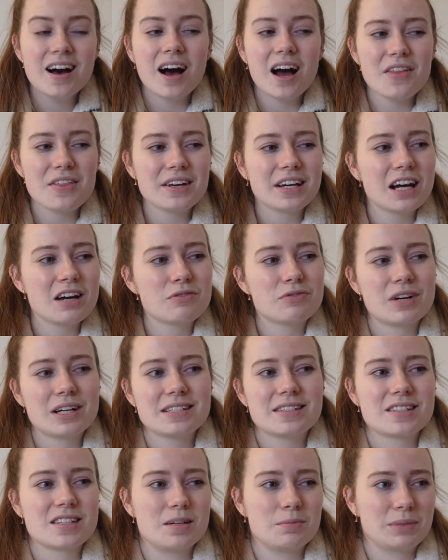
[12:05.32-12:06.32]
I think I've
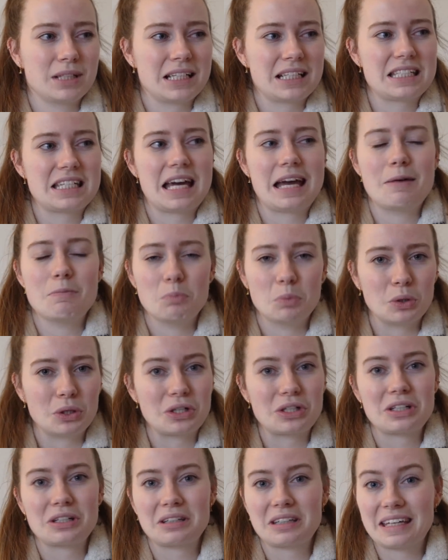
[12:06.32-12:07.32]
read some like
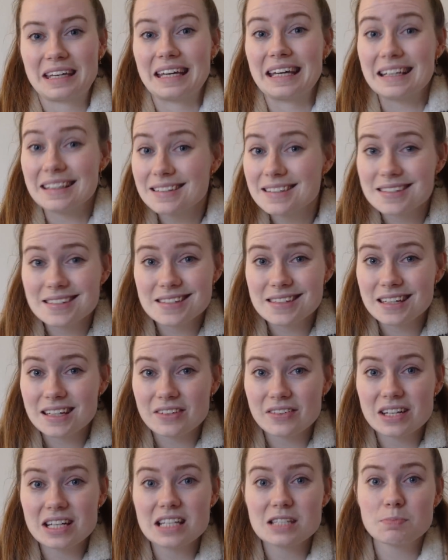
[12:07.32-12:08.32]
10-book kids
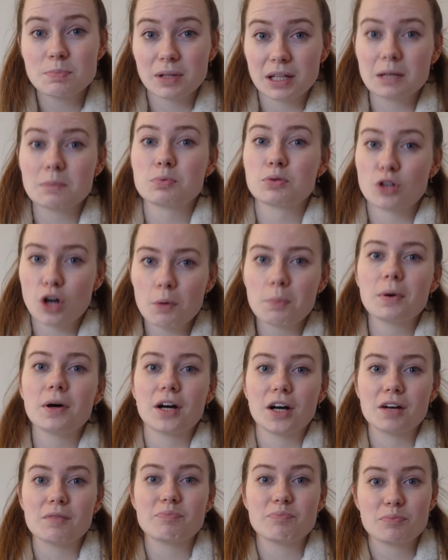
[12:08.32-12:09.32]
series, but like
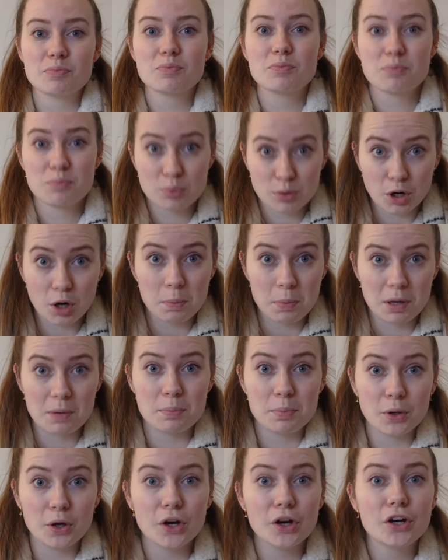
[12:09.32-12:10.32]
proper
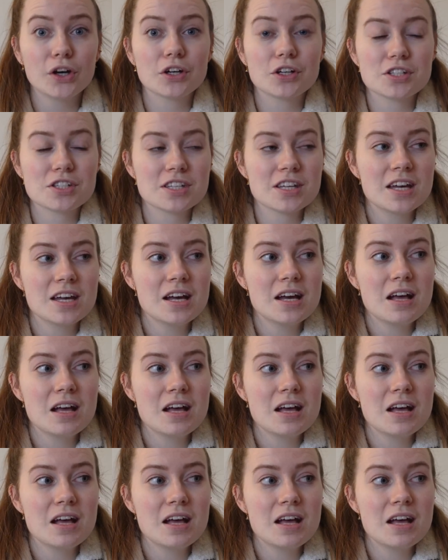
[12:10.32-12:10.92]
books.